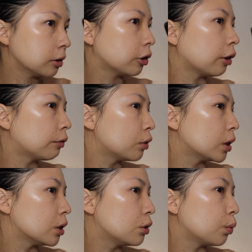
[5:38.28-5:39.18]

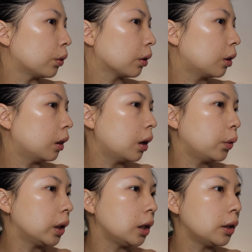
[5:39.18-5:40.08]
coverage with
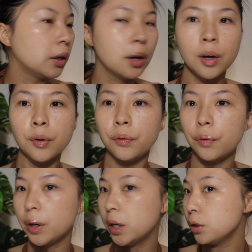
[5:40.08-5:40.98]
glowy
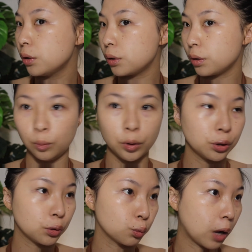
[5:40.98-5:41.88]
finish, which
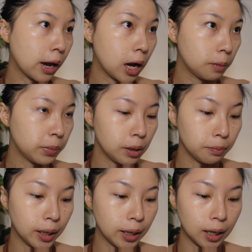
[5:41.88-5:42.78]
is right up in
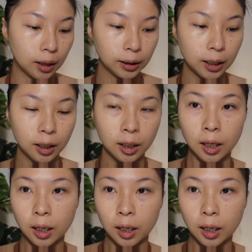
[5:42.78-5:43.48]
my alley.